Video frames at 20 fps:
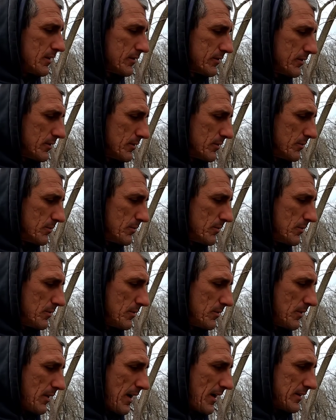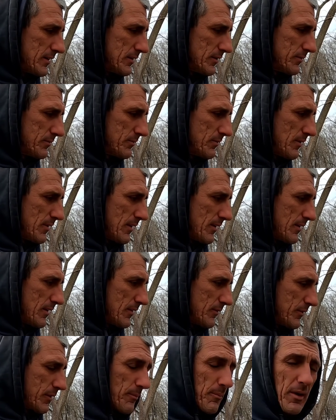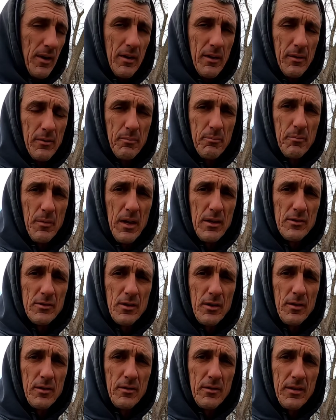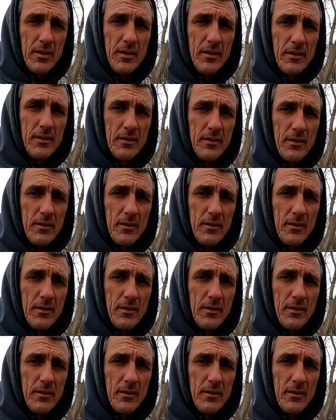So to me it's insurance,